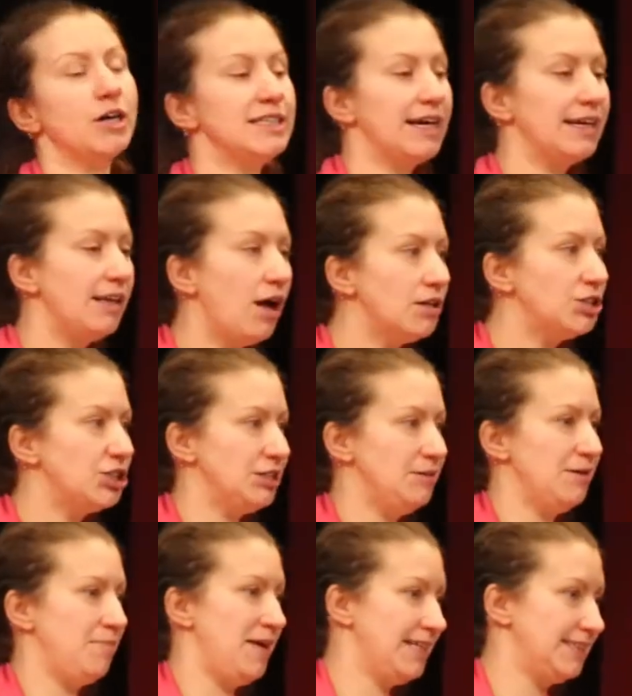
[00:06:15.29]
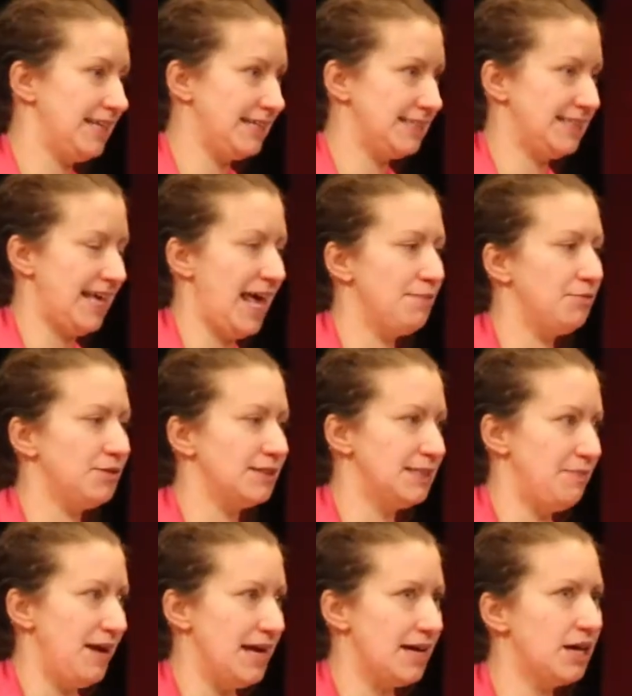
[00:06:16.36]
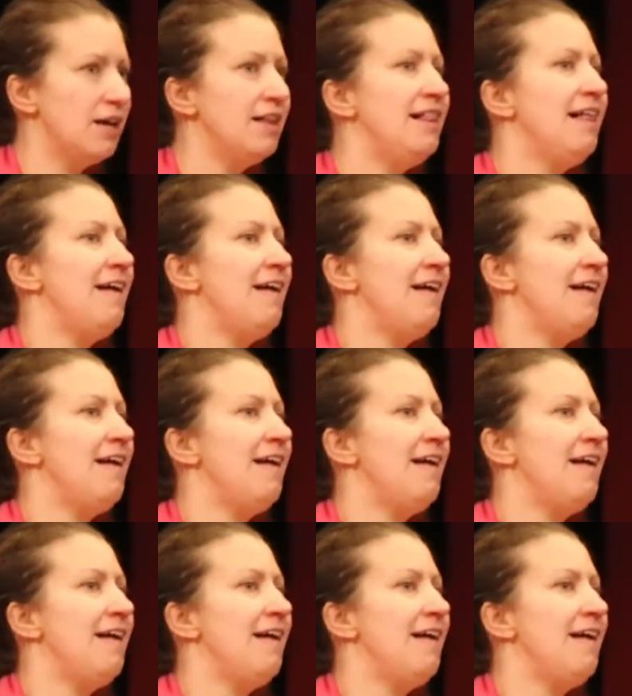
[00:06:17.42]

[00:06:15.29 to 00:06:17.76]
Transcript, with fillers: our technology makes us able to make